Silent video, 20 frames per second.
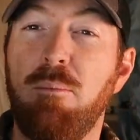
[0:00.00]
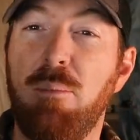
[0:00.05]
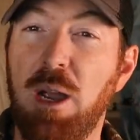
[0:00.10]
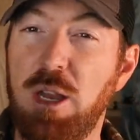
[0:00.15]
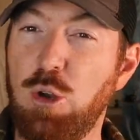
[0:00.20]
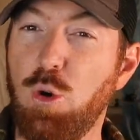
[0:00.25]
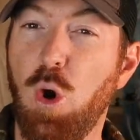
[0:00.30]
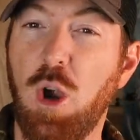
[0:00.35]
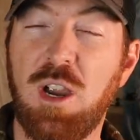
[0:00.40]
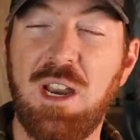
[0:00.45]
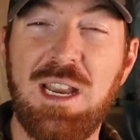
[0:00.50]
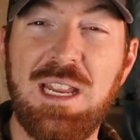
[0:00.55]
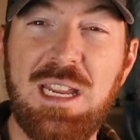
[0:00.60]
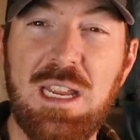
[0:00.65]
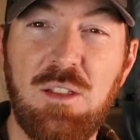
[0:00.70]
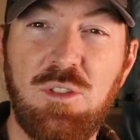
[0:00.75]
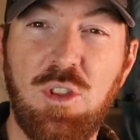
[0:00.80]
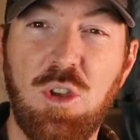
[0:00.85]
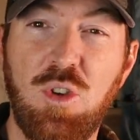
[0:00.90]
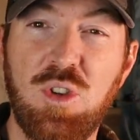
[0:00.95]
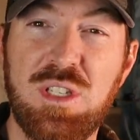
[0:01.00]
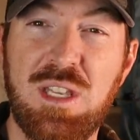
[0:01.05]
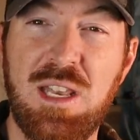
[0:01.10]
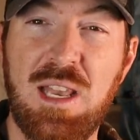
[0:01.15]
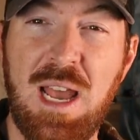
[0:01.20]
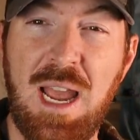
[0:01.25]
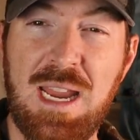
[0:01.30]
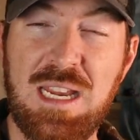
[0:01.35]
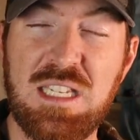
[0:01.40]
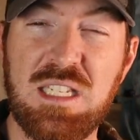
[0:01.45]
but you are going to get those
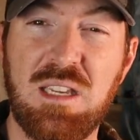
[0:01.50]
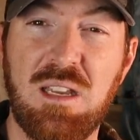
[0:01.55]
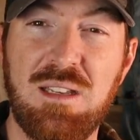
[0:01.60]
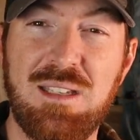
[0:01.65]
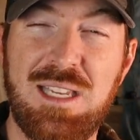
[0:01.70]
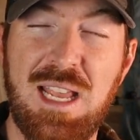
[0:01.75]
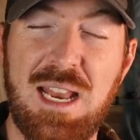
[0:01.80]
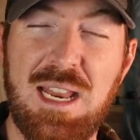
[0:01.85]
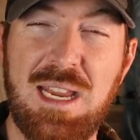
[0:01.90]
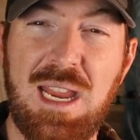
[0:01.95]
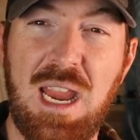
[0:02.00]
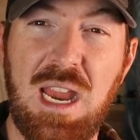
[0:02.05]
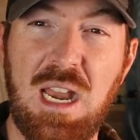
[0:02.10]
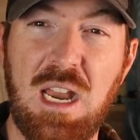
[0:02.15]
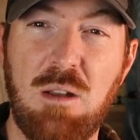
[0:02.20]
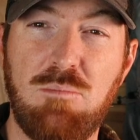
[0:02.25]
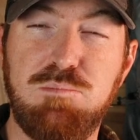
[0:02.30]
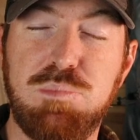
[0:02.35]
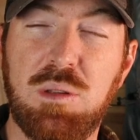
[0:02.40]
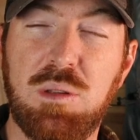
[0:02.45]
nice dedicated